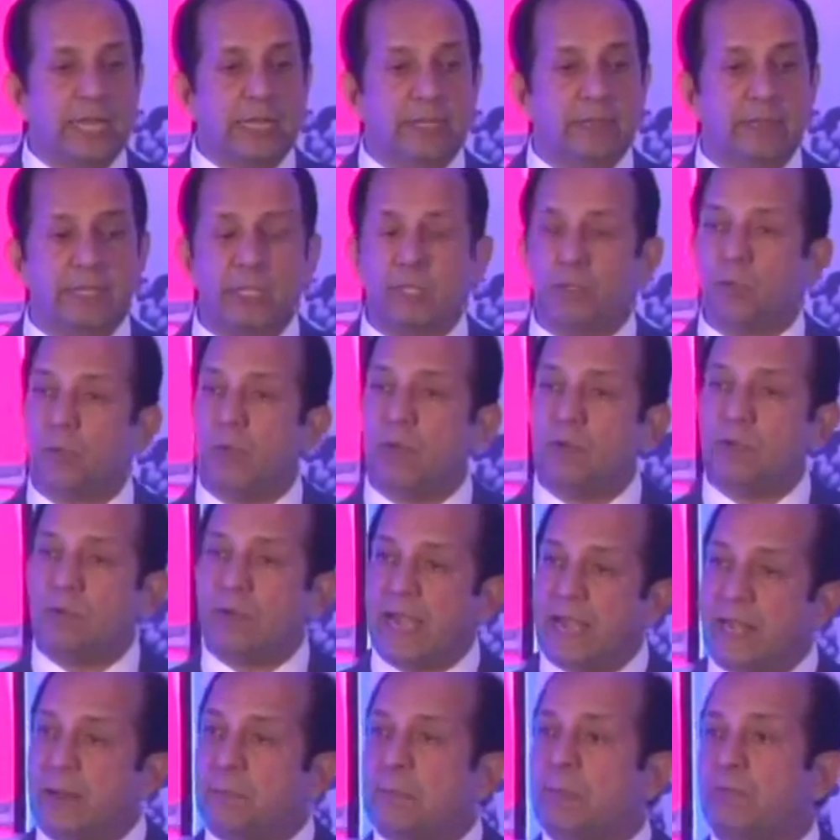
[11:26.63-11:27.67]
We should have
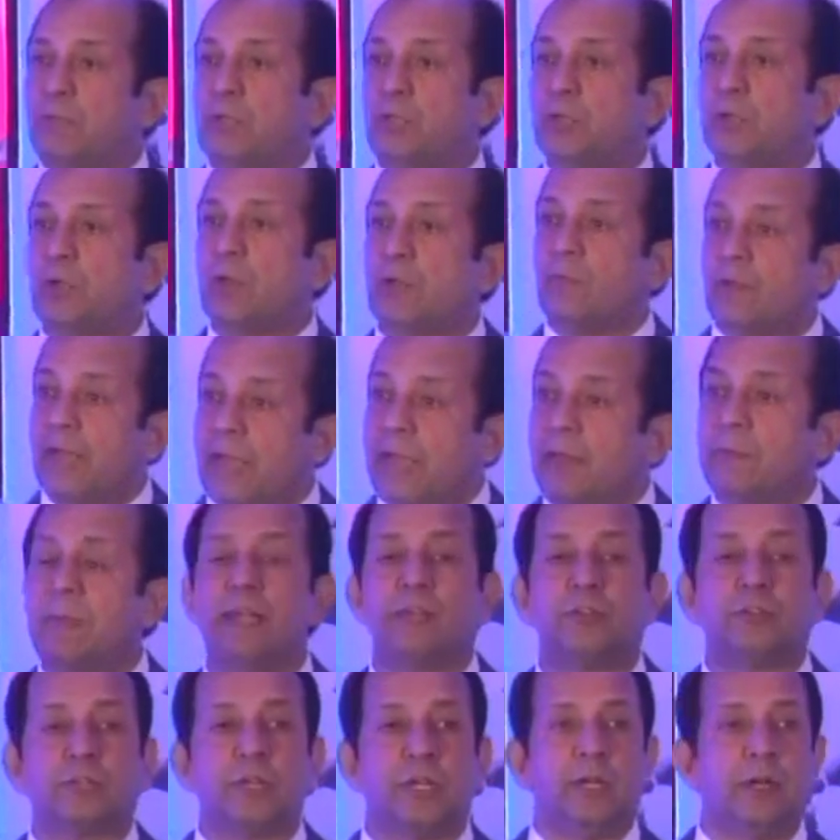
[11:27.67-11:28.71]

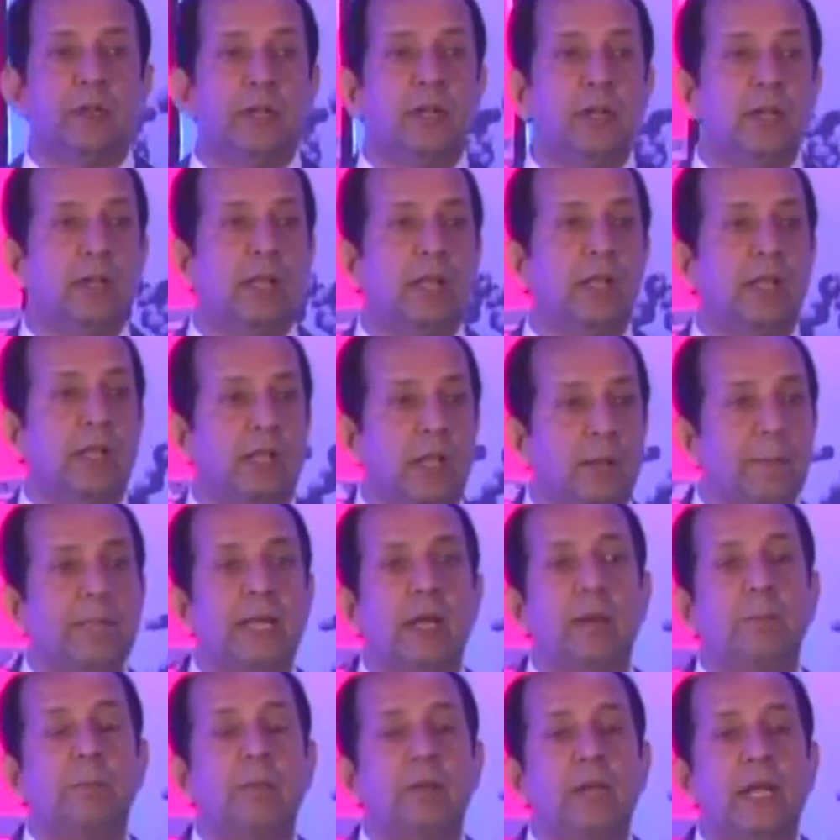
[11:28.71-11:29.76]
ready-made children coming
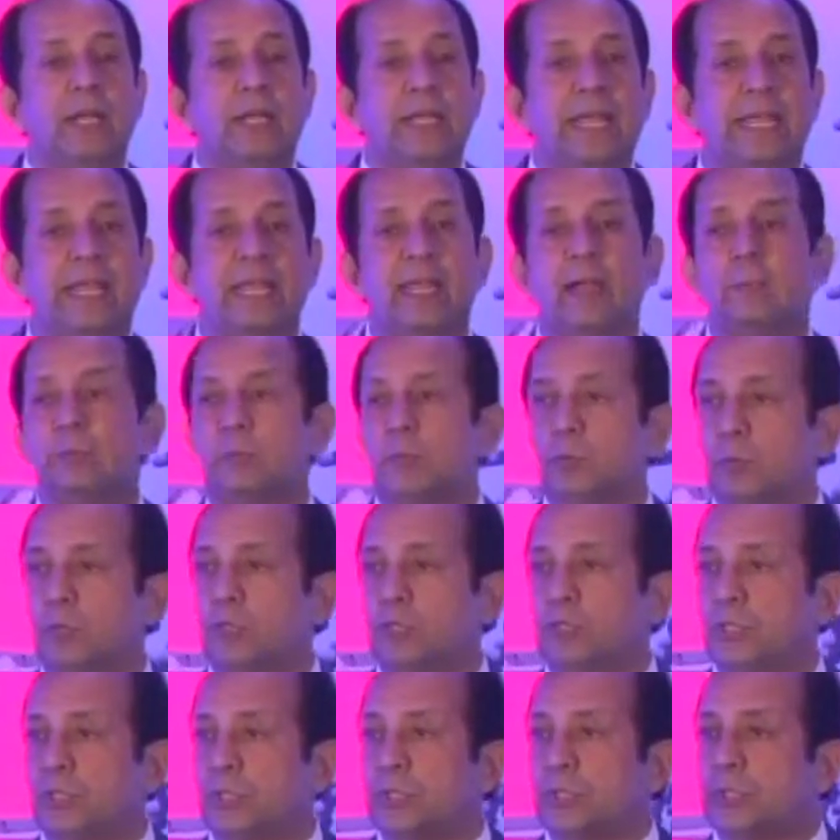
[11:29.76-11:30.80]
up and taking up the
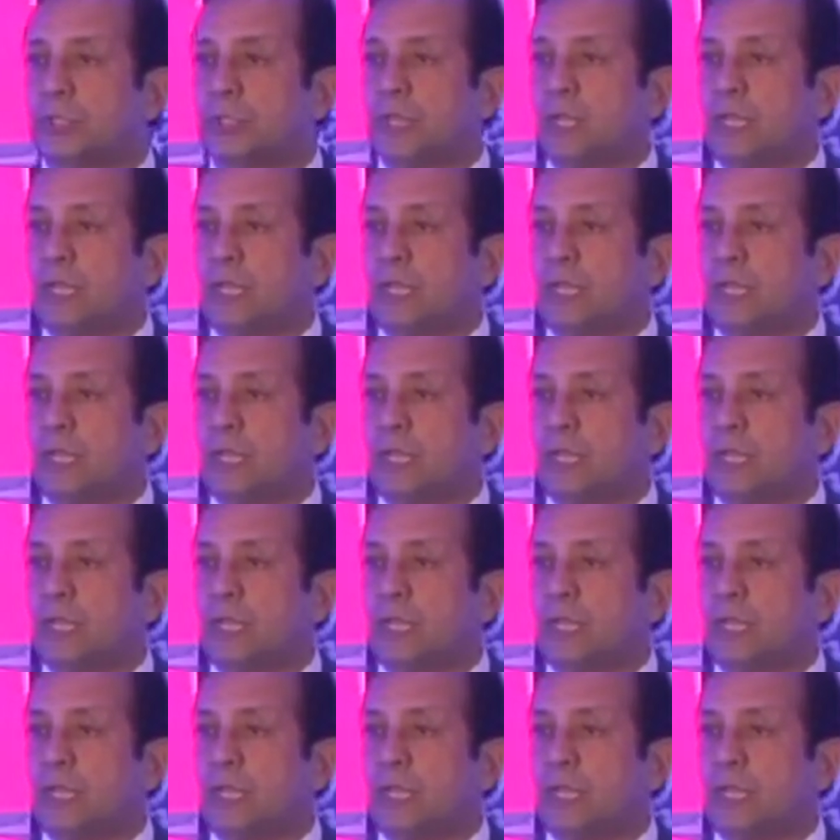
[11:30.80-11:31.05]
positions.